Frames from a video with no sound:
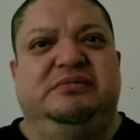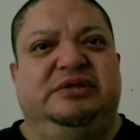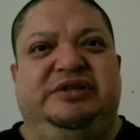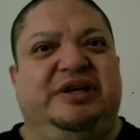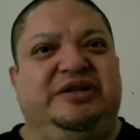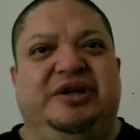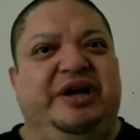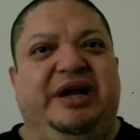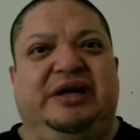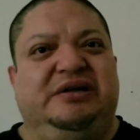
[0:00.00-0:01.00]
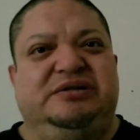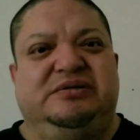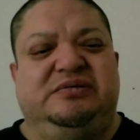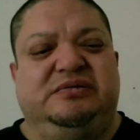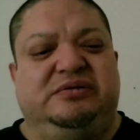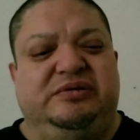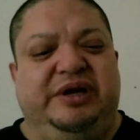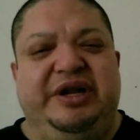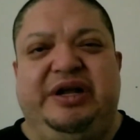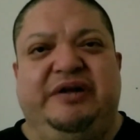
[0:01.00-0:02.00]
Santeria or
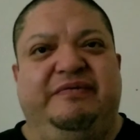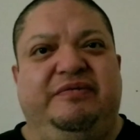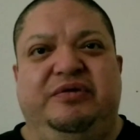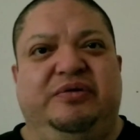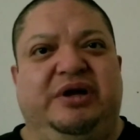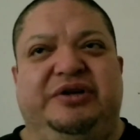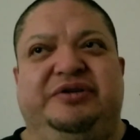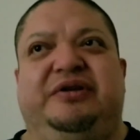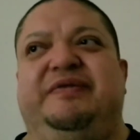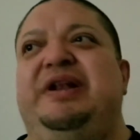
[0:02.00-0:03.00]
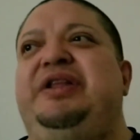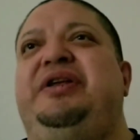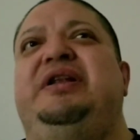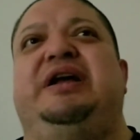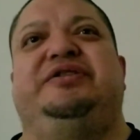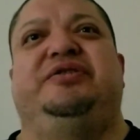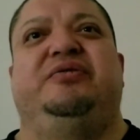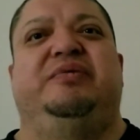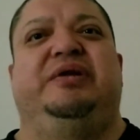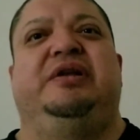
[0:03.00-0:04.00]
any kind of voodoo kind of stuff. Anything that has to do
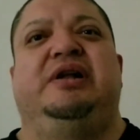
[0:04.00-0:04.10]
with